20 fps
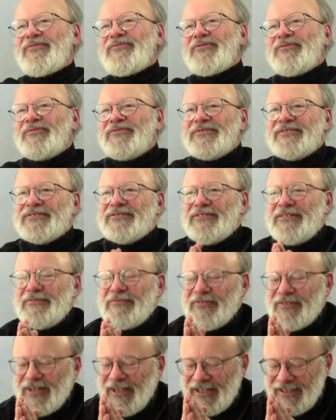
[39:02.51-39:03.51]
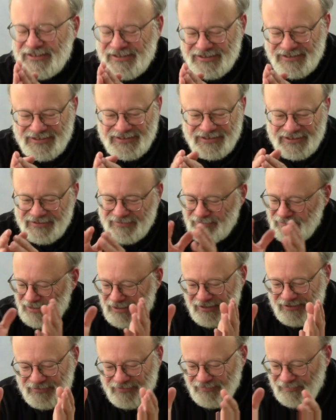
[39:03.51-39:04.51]
stream of consciousness,
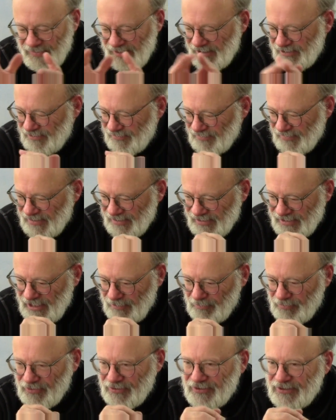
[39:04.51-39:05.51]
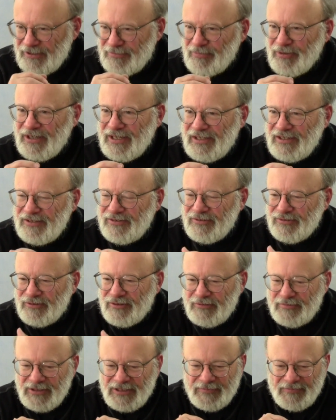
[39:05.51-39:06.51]
either upload their brain into a
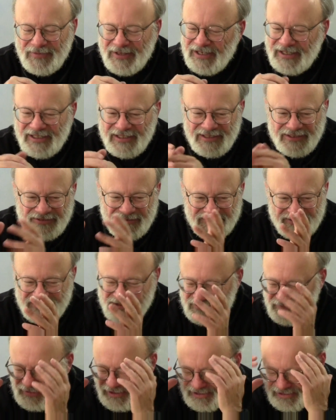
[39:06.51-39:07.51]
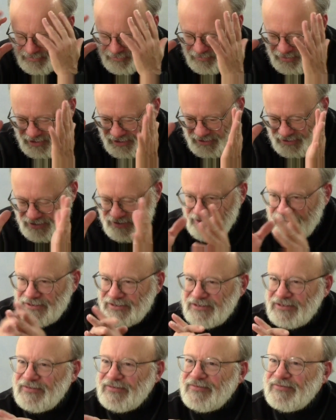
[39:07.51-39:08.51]
robot body or just become
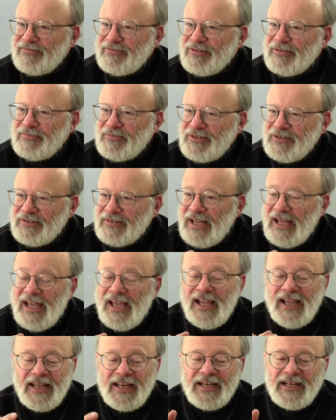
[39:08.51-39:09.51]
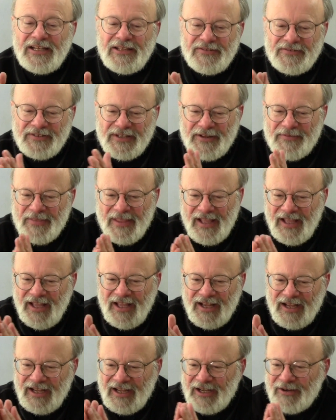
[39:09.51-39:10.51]
particles and roam the universe. In any event,
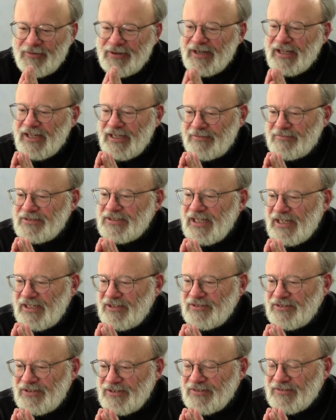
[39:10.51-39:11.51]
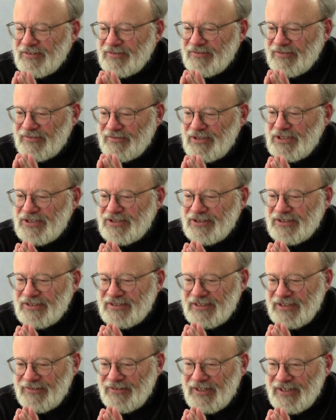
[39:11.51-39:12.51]
when it comes down to
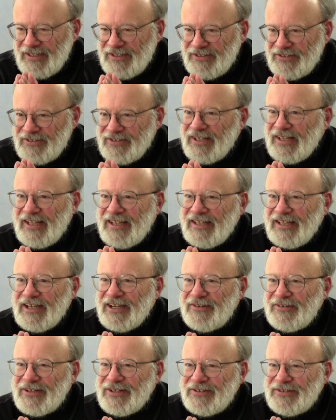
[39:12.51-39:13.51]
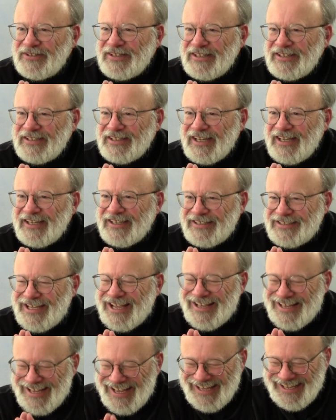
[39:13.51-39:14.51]
research they want to do, they all want to do it on their kids.